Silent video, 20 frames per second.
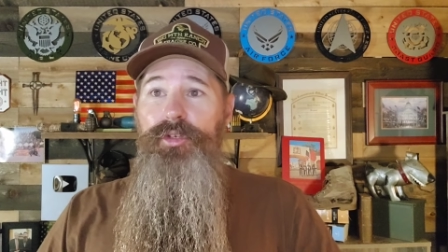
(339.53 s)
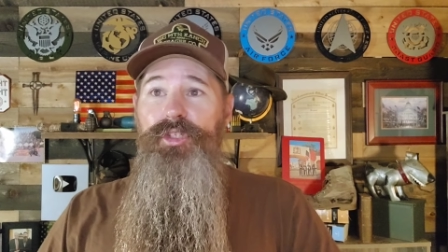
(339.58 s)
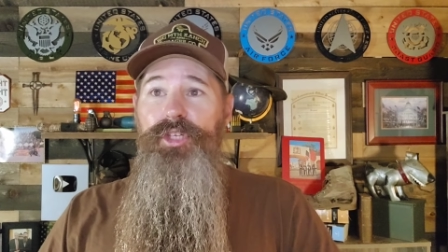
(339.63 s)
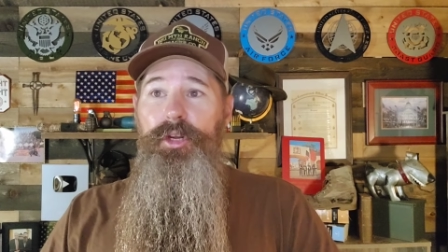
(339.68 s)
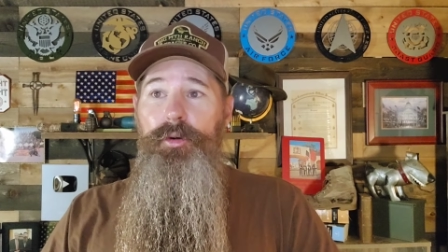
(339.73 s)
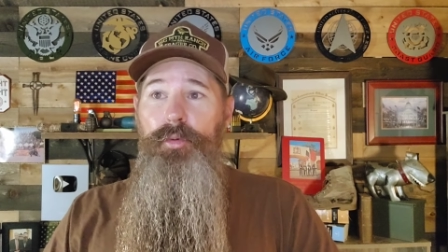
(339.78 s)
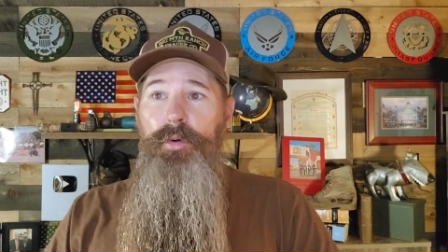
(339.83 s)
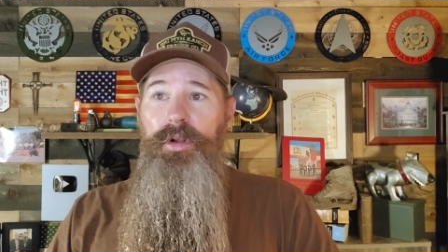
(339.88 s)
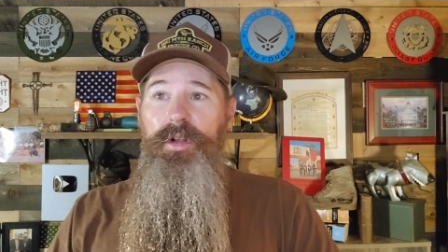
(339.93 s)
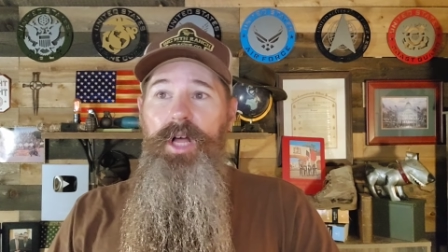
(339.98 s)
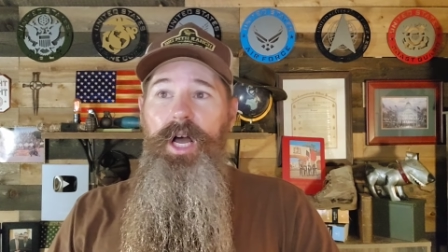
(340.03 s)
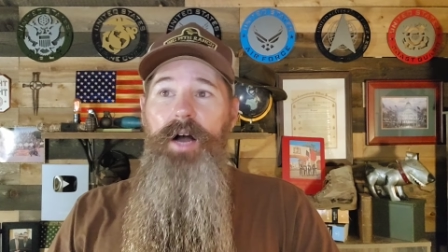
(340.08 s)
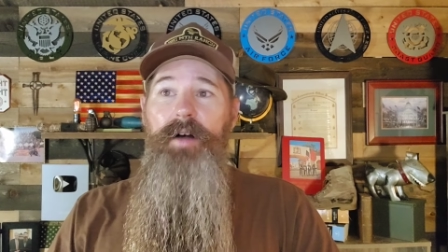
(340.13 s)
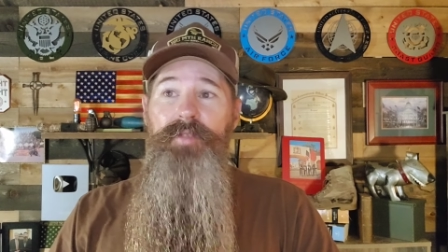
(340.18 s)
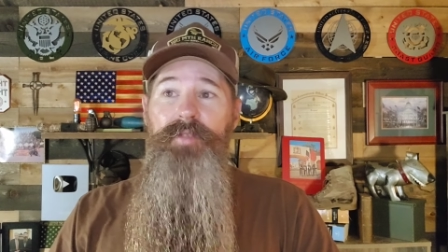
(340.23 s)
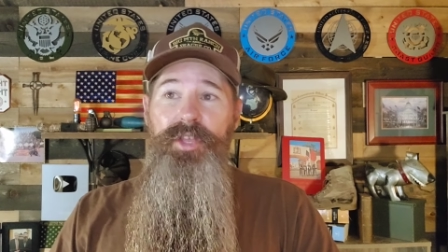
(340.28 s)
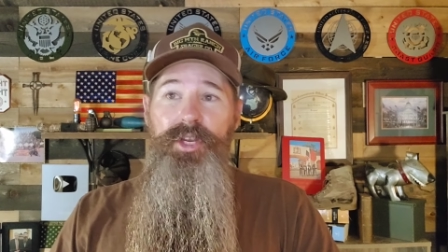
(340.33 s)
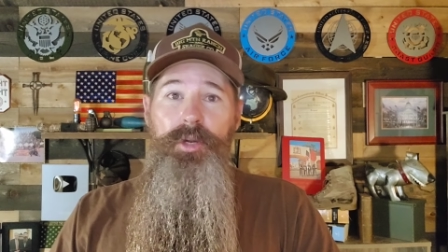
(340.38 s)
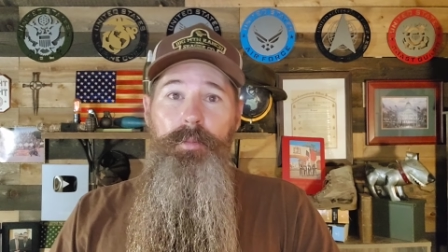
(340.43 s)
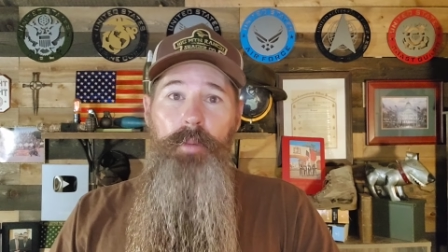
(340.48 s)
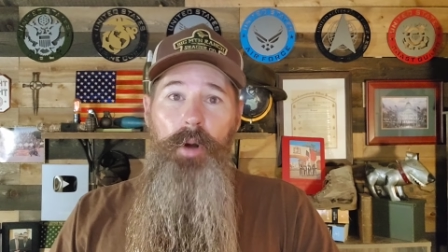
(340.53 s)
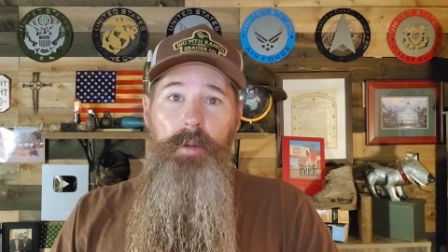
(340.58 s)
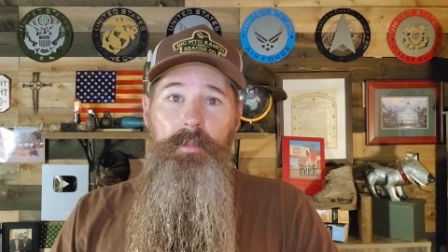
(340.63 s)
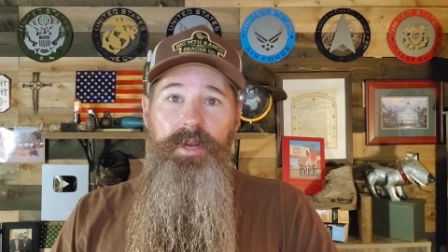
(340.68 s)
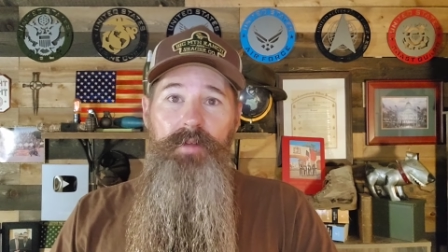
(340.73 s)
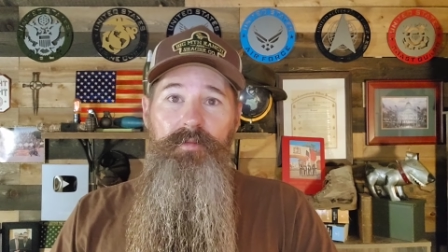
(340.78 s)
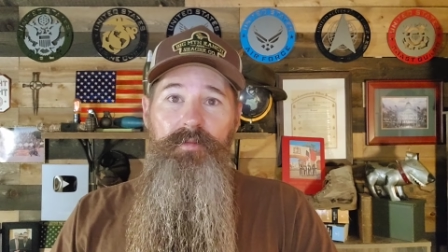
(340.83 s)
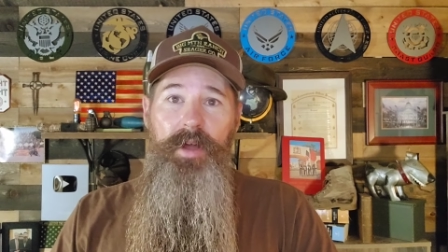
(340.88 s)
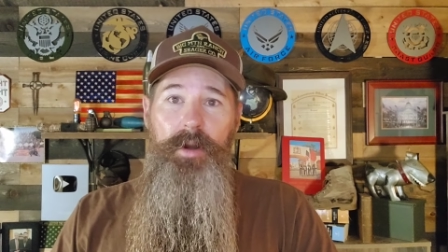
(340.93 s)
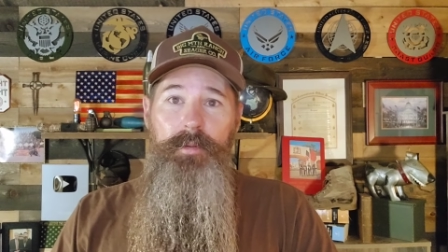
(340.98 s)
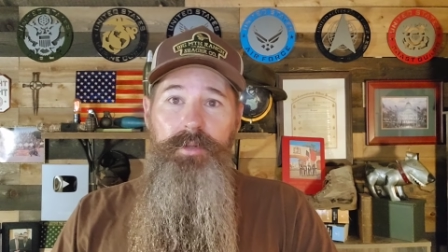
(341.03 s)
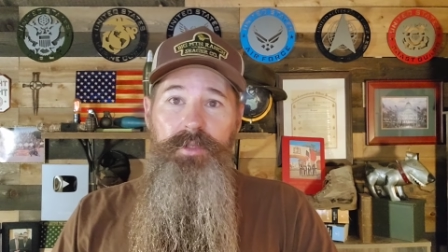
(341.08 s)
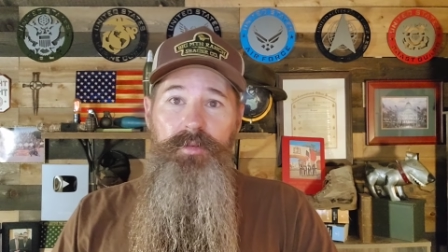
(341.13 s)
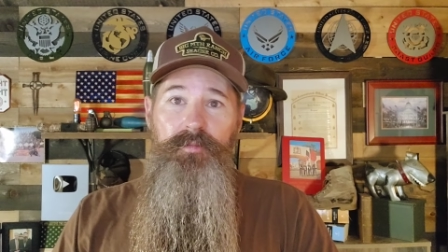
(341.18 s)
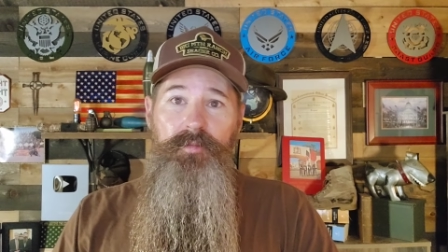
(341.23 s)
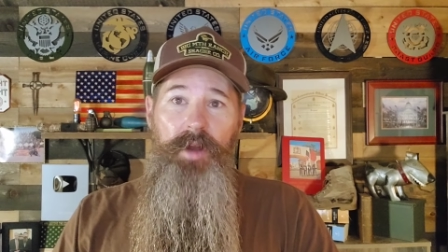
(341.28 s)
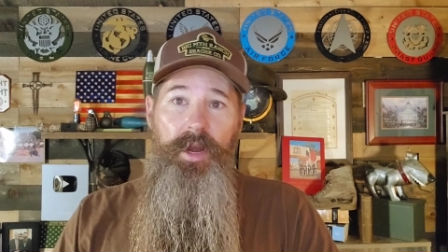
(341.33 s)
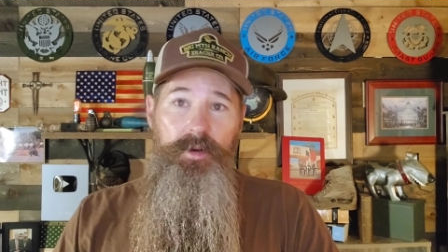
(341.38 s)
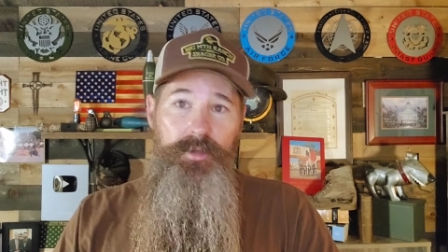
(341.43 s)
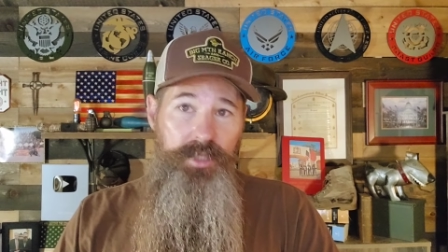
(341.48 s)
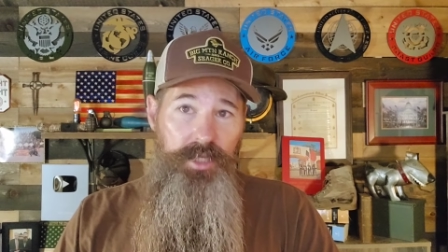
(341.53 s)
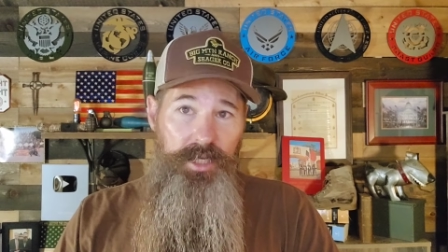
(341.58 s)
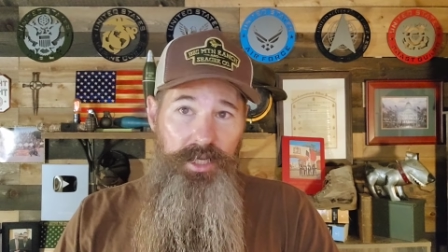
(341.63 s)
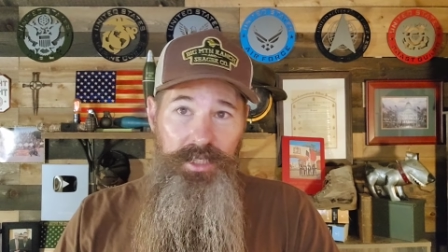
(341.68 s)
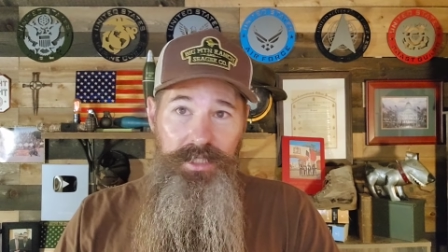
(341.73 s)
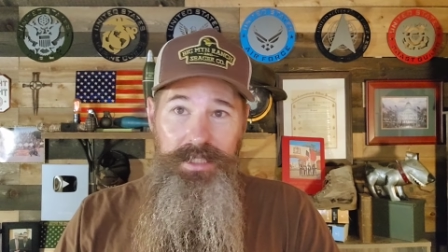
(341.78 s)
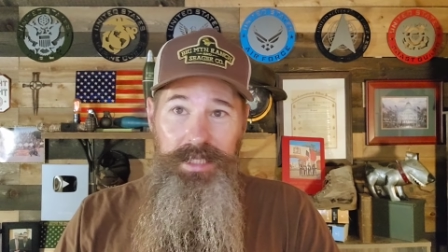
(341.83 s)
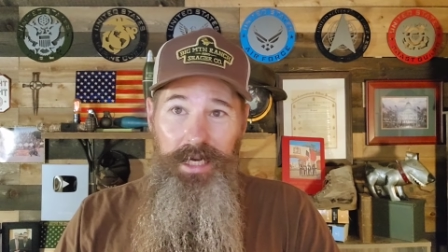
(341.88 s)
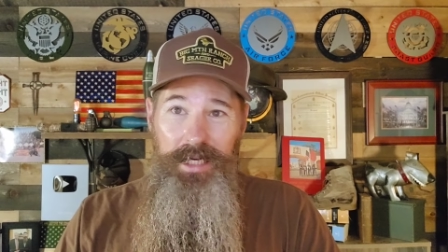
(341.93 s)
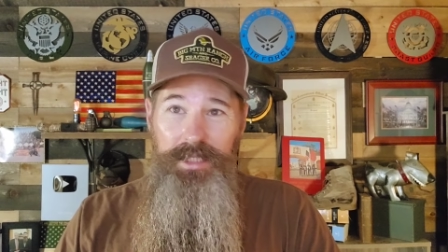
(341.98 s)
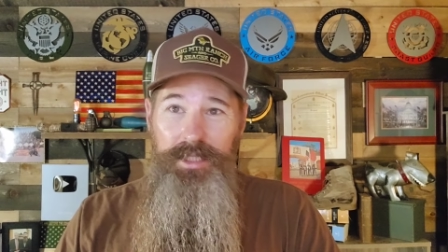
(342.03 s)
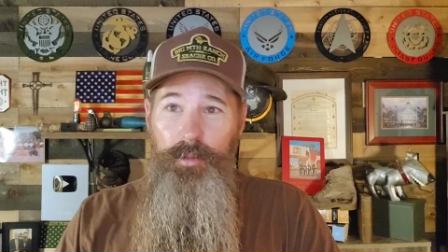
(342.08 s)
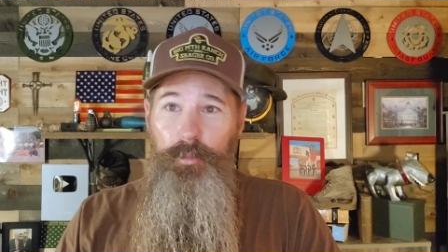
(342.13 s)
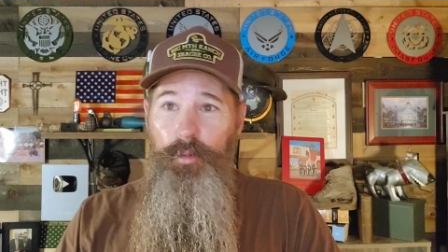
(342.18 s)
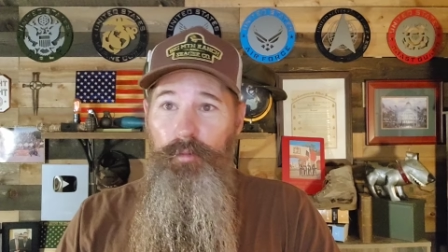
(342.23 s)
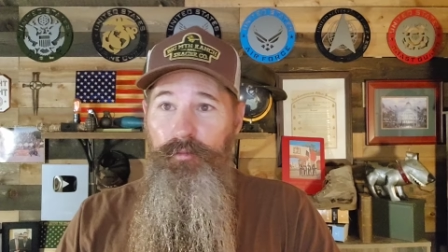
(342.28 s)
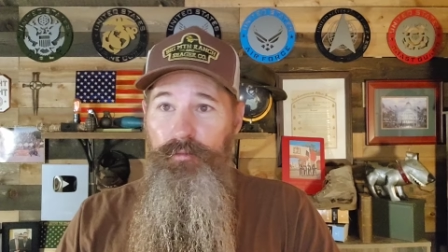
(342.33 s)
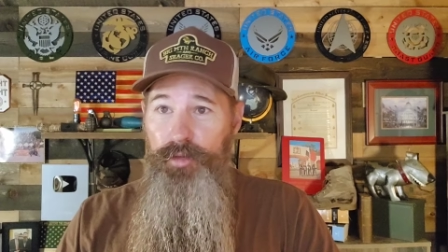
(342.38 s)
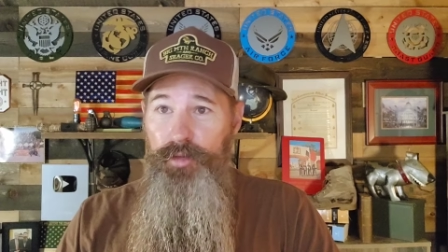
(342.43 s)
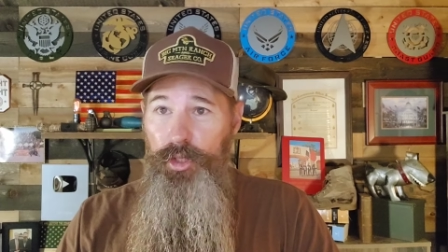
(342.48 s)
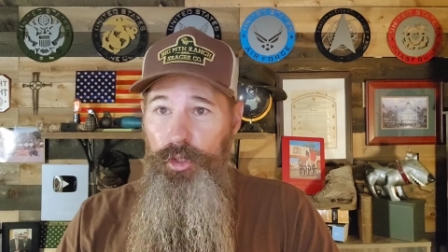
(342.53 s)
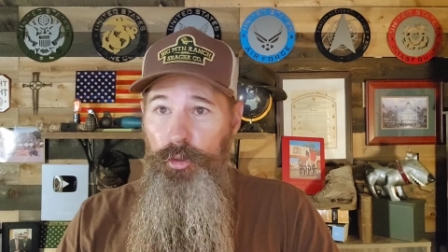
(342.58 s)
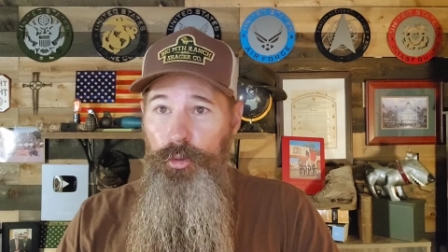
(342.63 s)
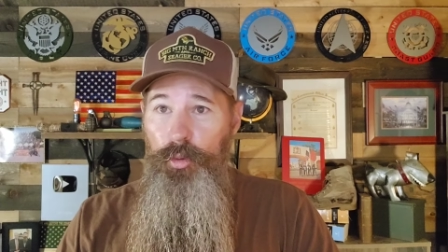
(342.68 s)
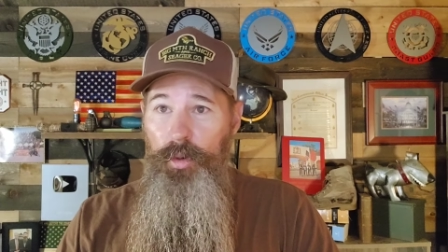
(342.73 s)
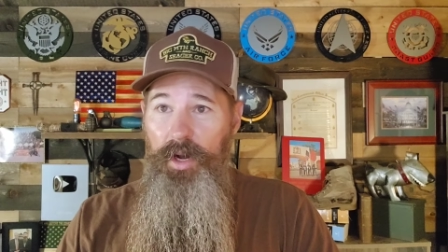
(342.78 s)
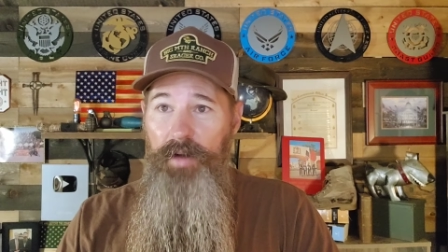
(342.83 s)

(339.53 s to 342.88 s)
General of the Department of Veterans Affairs to conduct a review